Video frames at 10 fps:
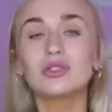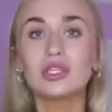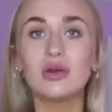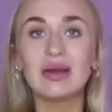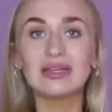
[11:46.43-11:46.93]

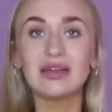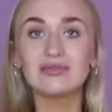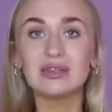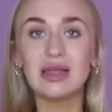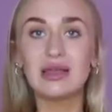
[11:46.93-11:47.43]
So I'd
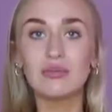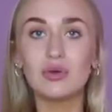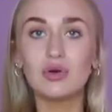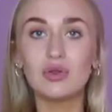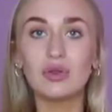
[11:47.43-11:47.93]
have to like
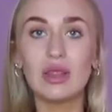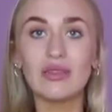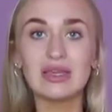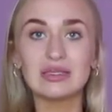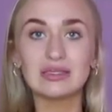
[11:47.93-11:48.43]
pull
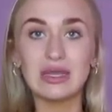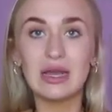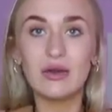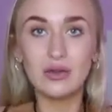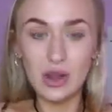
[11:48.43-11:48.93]
this
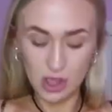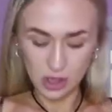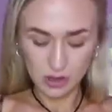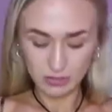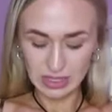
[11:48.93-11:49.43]
down,
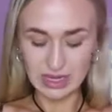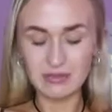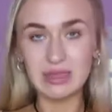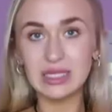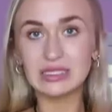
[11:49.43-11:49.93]
but then
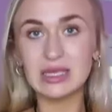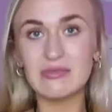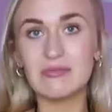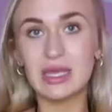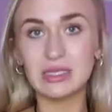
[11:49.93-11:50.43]
it means
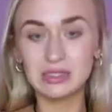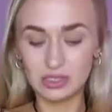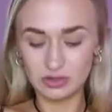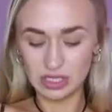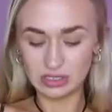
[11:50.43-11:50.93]
it makes
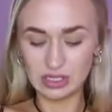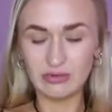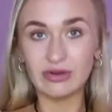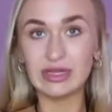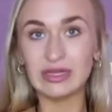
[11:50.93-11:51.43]
the dress
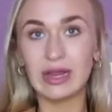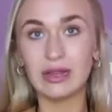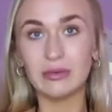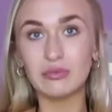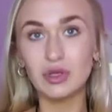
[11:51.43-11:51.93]
like really
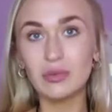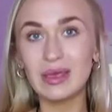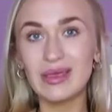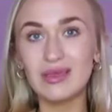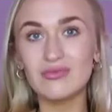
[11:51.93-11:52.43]
like
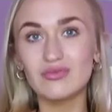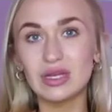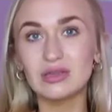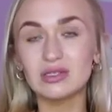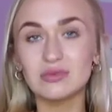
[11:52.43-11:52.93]
booby,
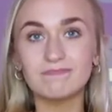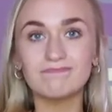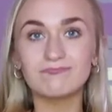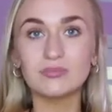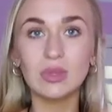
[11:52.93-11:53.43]
which
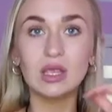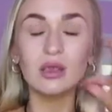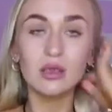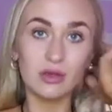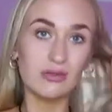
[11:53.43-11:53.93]

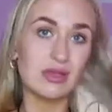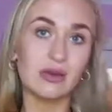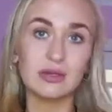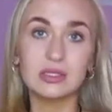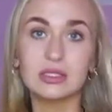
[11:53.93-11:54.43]
no
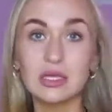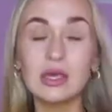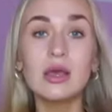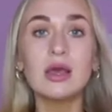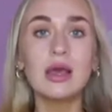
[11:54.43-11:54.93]
thanks.
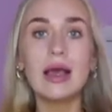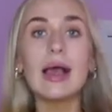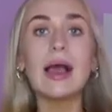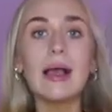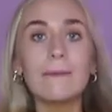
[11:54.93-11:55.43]

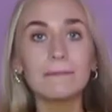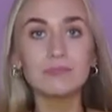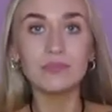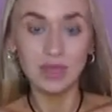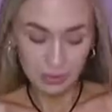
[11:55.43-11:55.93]

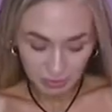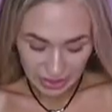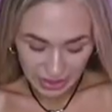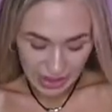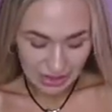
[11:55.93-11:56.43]
Um, but
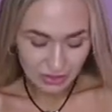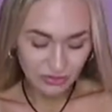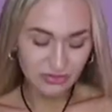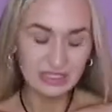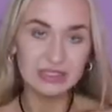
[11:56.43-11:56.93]
yeah, I
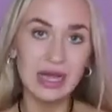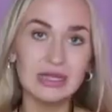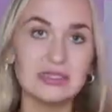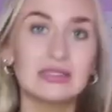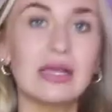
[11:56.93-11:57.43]
love these
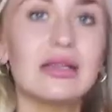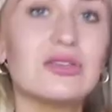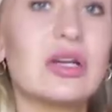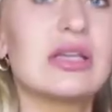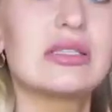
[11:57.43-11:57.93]
kind of style of
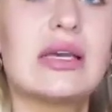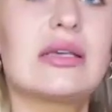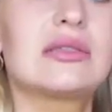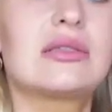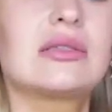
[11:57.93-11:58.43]

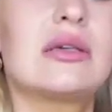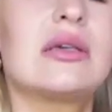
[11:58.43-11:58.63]
dresses.